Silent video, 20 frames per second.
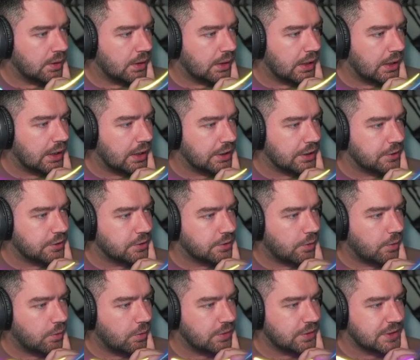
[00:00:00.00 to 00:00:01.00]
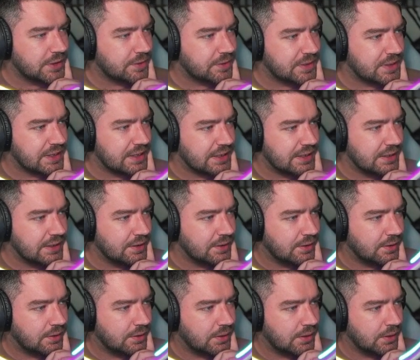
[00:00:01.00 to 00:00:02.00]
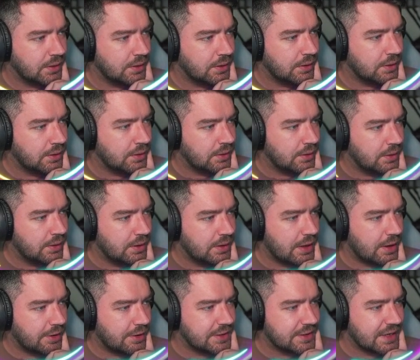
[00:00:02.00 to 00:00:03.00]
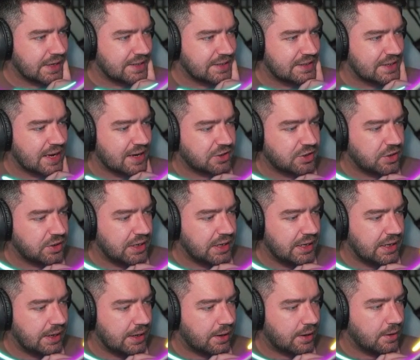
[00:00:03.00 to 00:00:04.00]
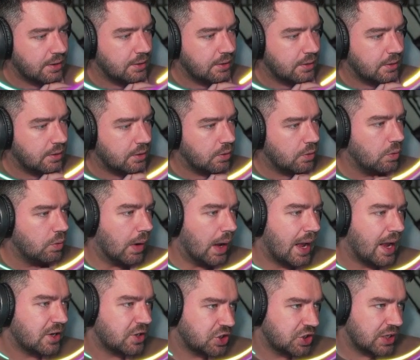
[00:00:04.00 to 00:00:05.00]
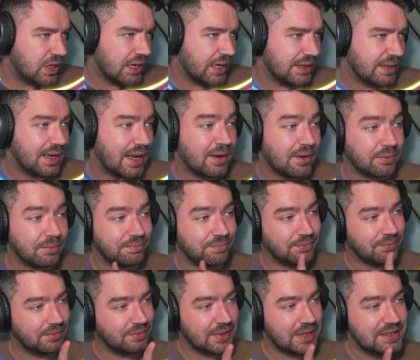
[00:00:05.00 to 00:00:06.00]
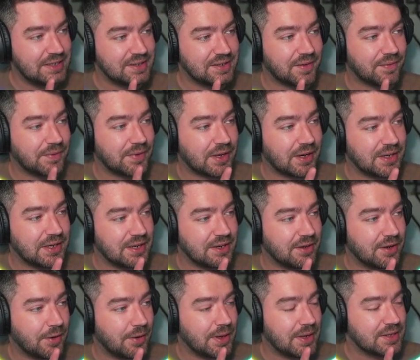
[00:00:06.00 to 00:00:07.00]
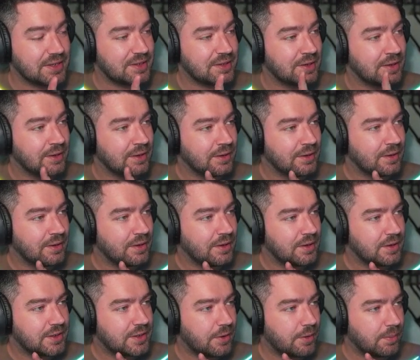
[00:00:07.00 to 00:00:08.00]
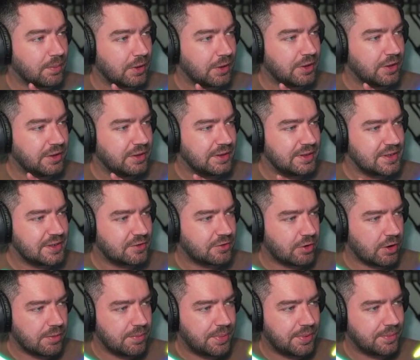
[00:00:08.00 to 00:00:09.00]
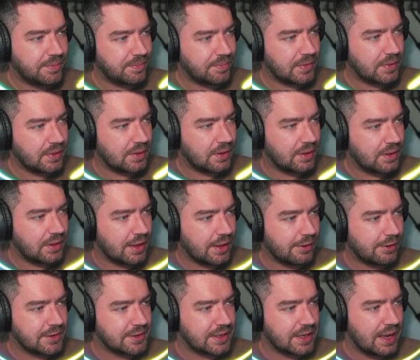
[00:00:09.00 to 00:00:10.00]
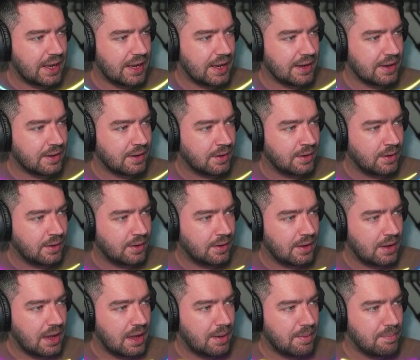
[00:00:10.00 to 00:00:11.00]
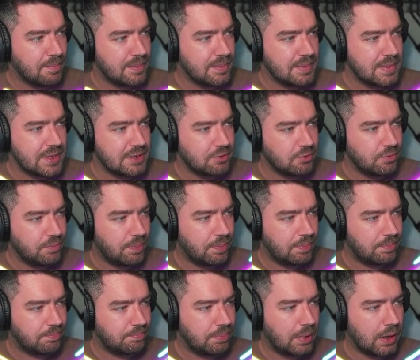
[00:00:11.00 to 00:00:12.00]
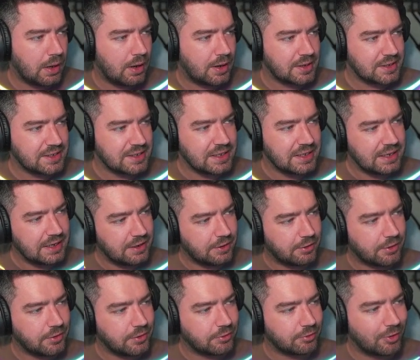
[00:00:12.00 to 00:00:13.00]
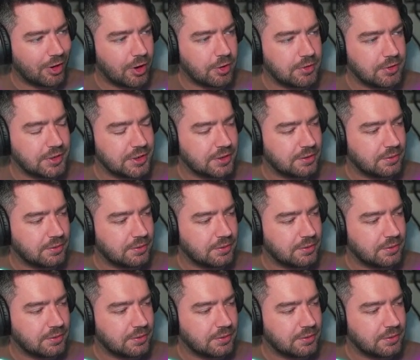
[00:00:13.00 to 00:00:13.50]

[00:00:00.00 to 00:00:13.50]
You can also see there is a section here. Oh, actually, now, this is something I didn't notice. So I'm looking at this strip. There is a middle parting here in the road.